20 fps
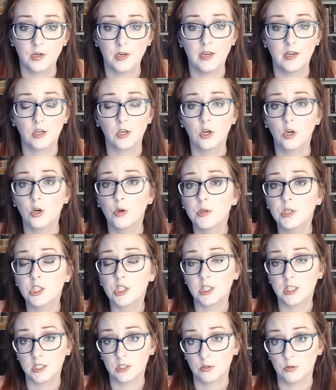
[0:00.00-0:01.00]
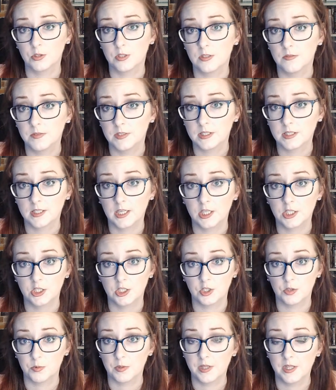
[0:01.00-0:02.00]
and encourage these sorts of
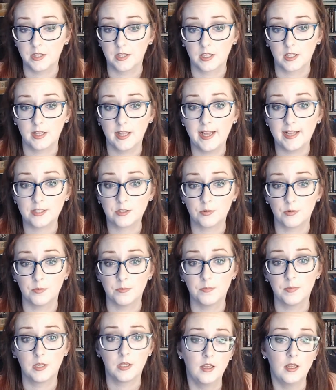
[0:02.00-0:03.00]
discussions within the classroom.